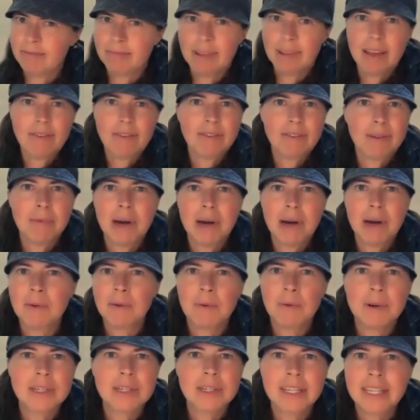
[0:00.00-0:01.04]
if the button
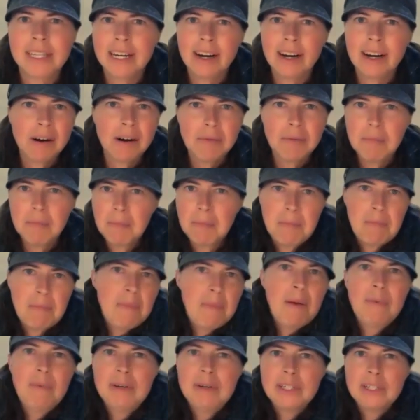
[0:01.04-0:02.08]
wasn't there,
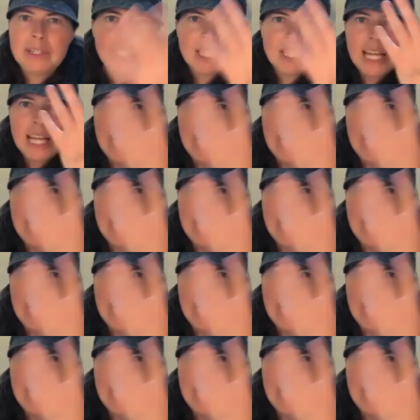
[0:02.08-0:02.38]
it would just